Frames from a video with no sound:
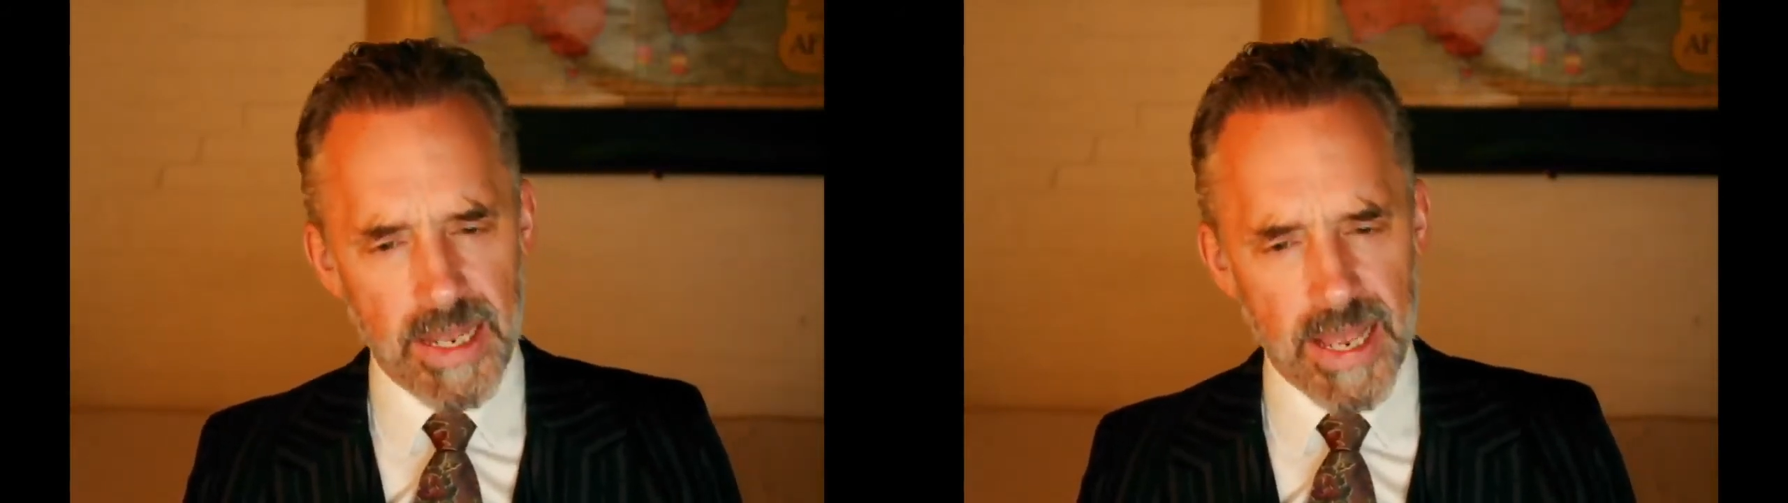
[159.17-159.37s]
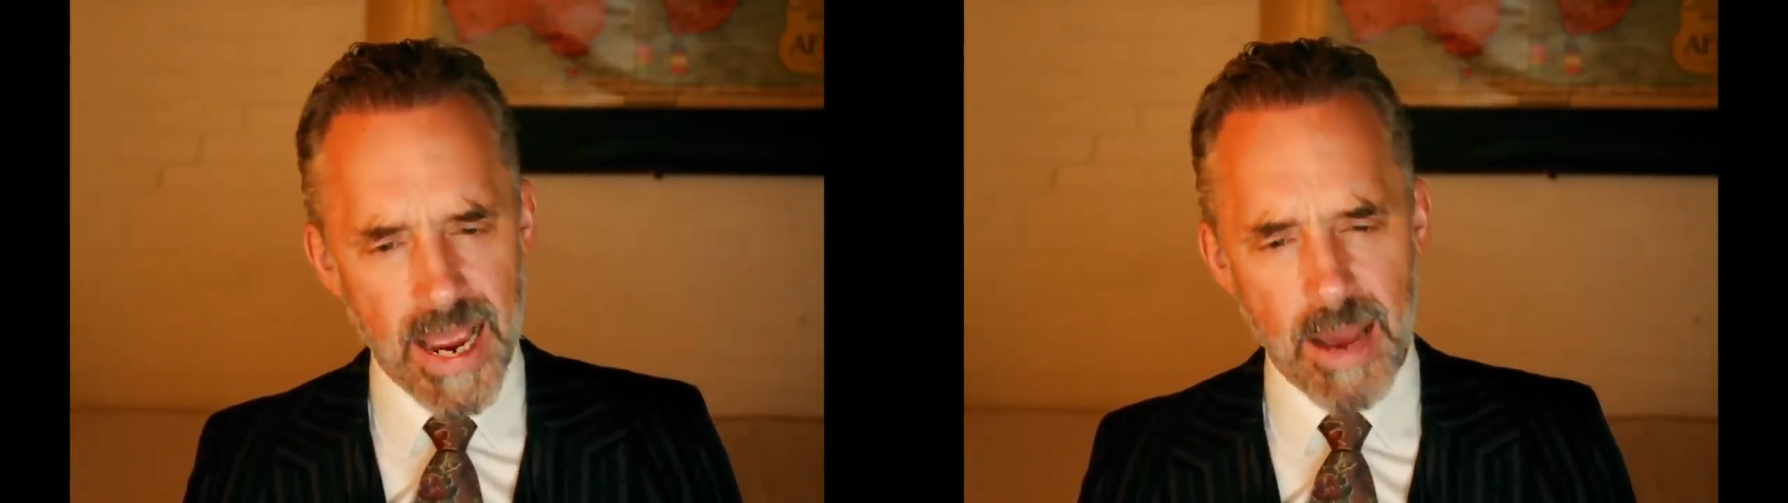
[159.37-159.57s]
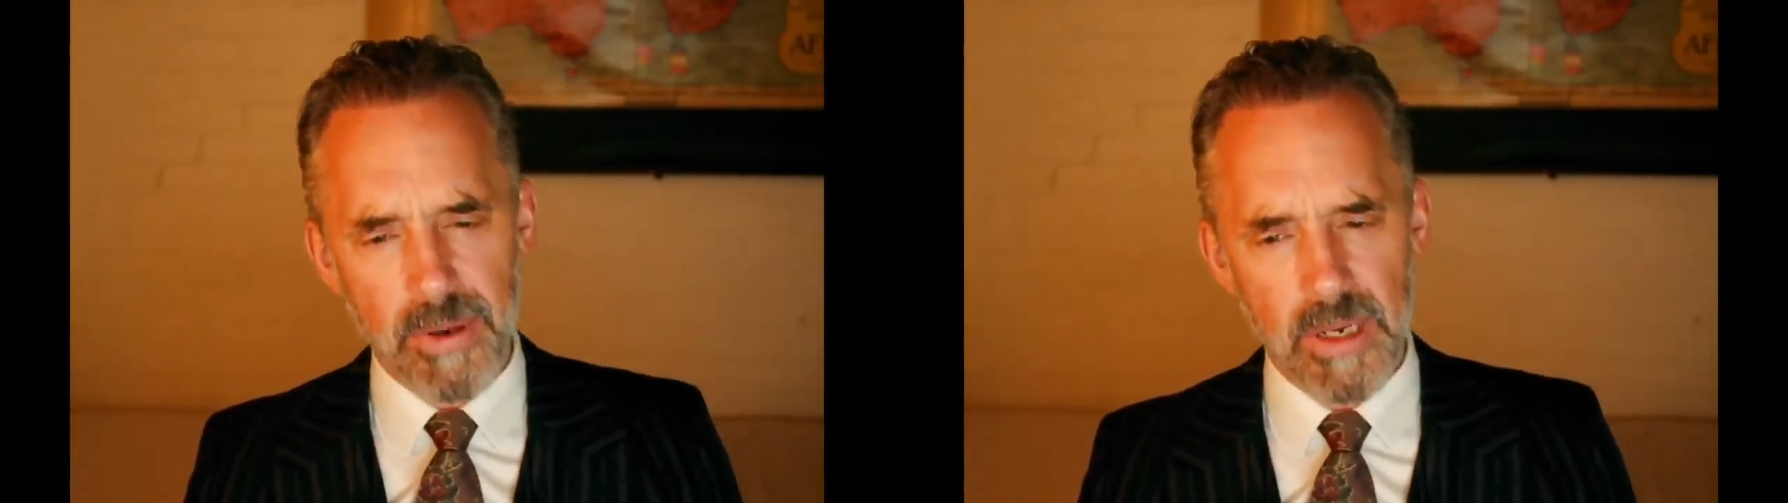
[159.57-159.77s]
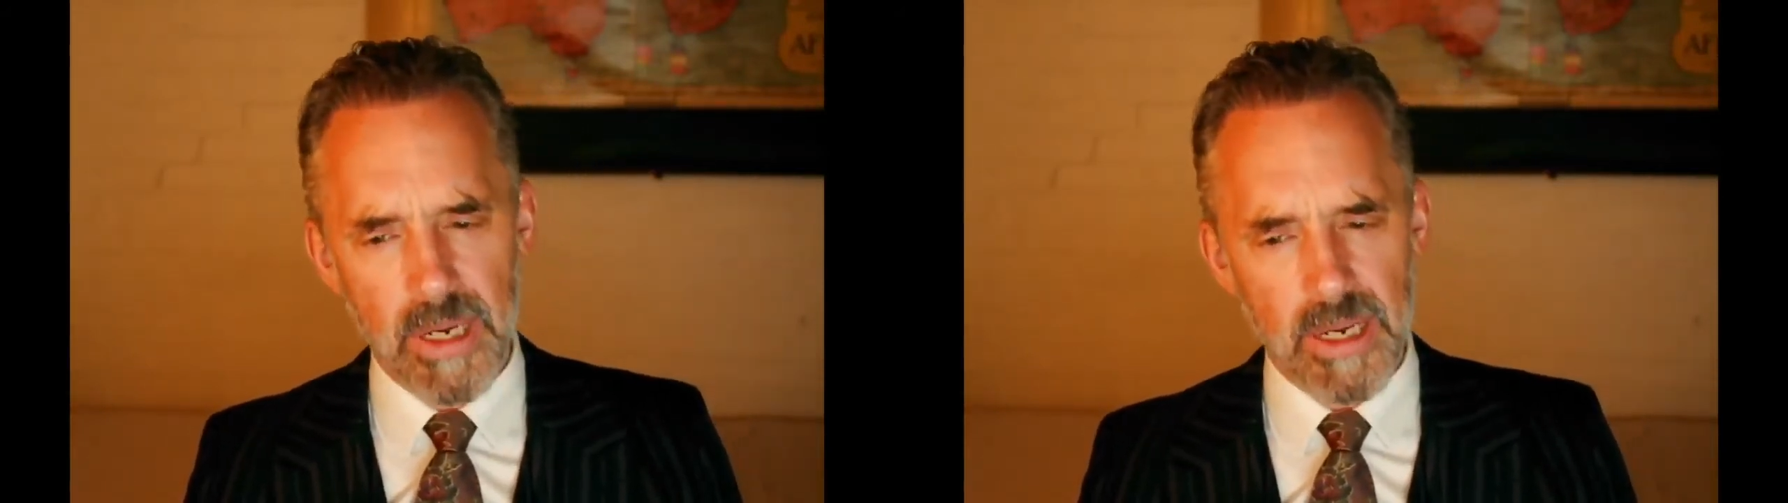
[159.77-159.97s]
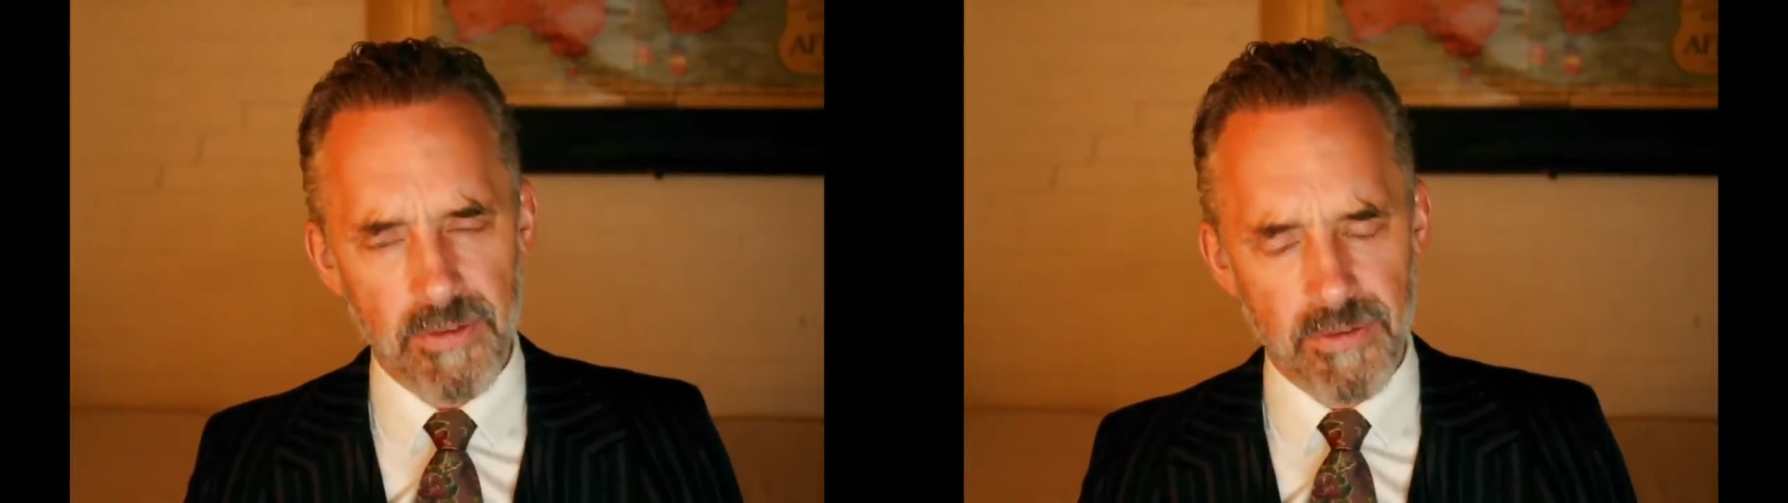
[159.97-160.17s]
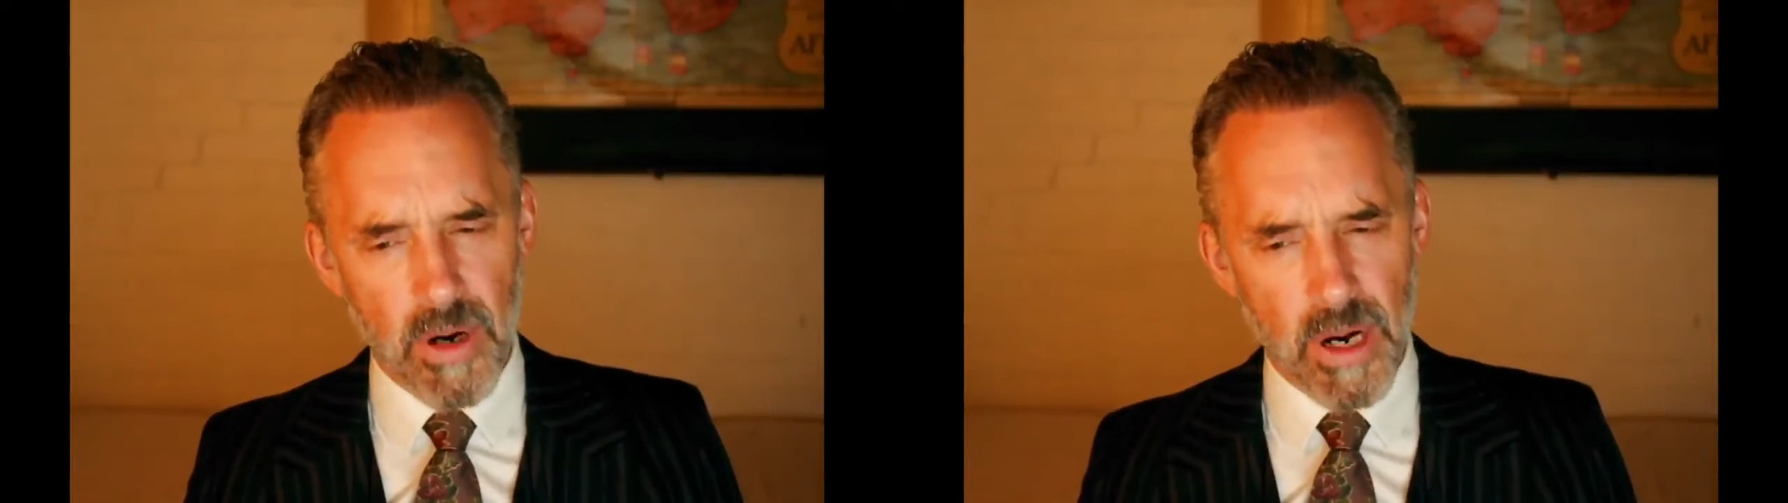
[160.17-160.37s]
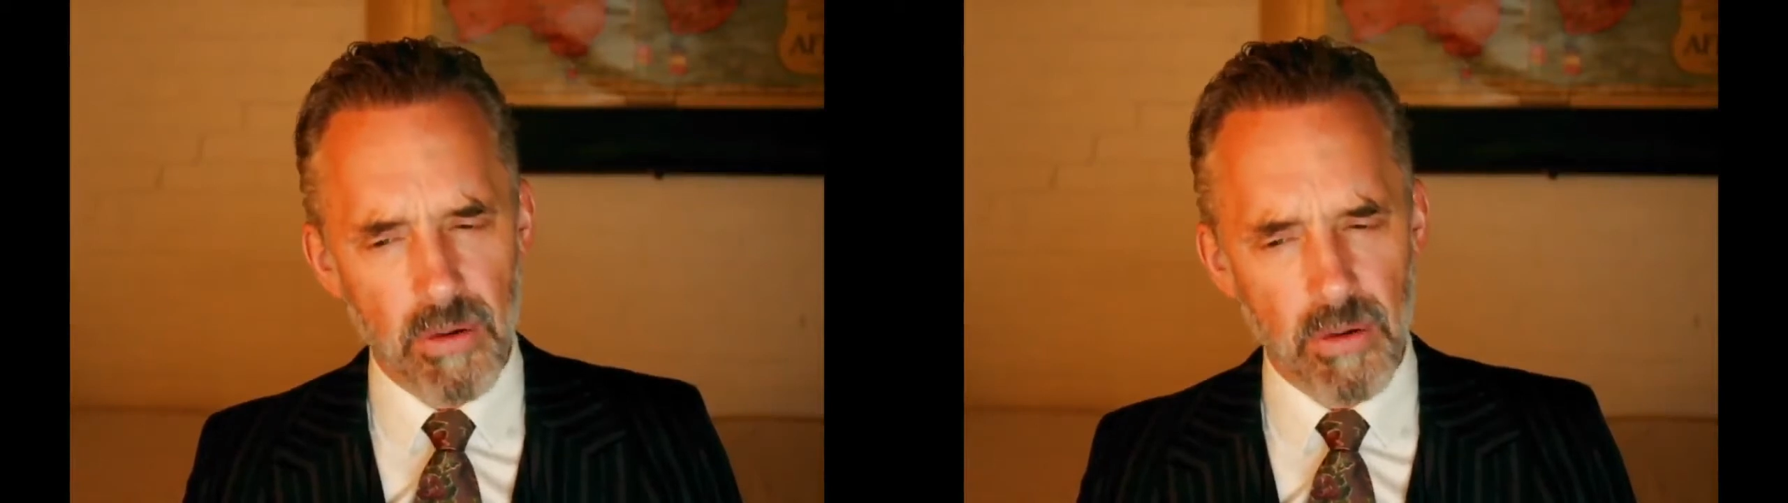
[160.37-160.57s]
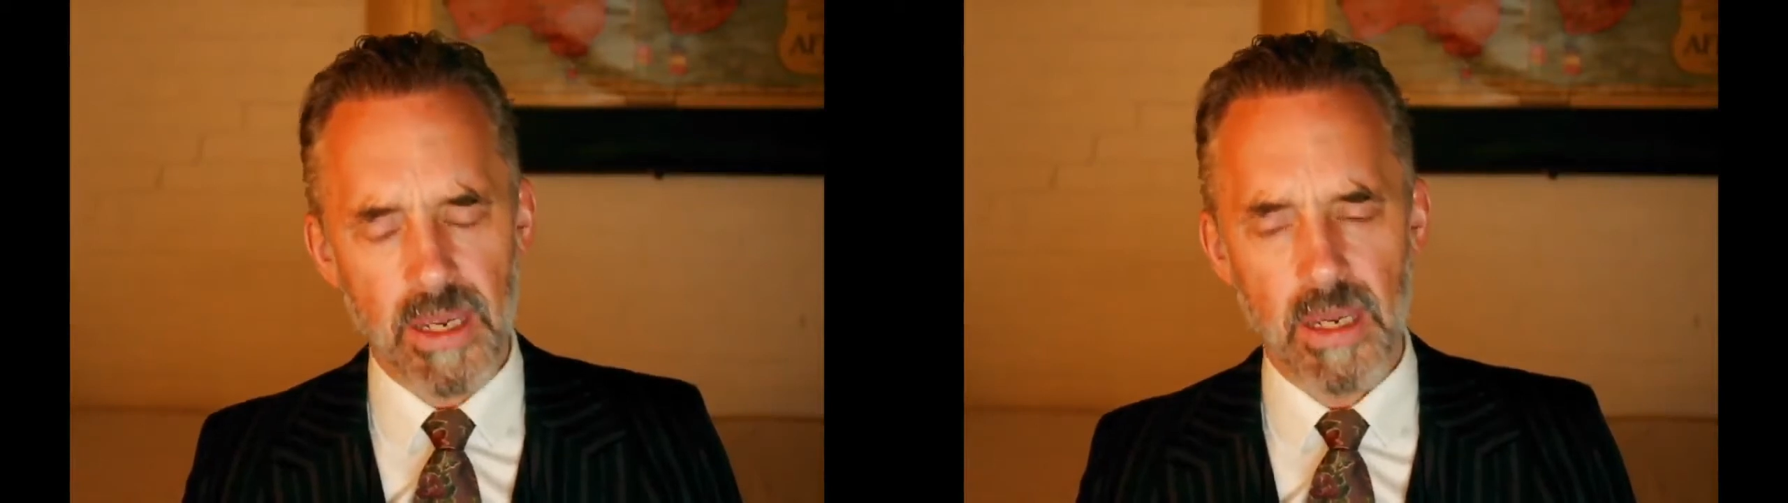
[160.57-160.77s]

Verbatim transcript: happen if you're hungry?